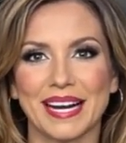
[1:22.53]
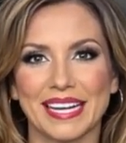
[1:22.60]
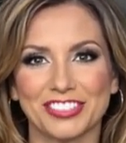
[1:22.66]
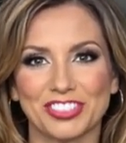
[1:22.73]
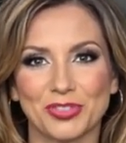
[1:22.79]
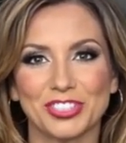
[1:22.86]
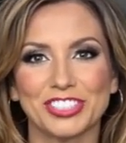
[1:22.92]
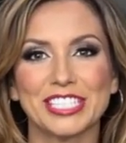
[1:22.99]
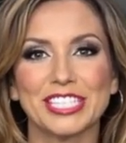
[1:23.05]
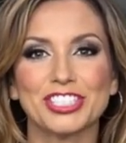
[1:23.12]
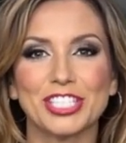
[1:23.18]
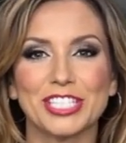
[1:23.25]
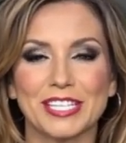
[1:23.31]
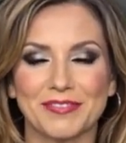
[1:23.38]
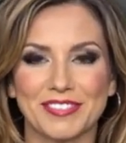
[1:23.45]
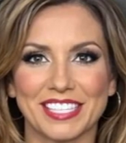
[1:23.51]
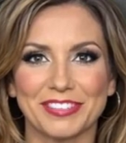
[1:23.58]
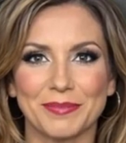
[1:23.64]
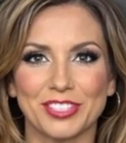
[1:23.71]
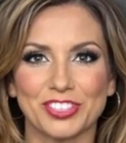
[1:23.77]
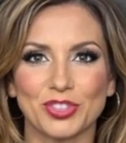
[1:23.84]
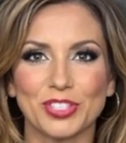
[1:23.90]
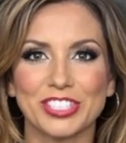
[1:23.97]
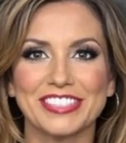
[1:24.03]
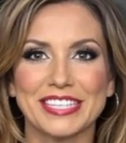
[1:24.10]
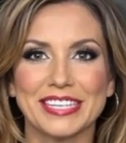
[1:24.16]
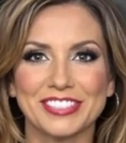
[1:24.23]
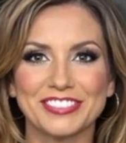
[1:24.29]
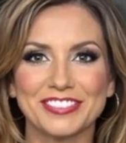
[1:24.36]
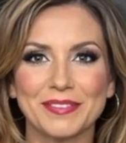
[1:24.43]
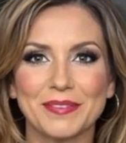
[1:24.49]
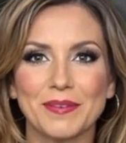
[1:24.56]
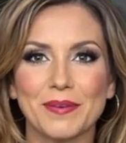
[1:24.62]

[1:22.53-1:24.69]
and strategic investment choices.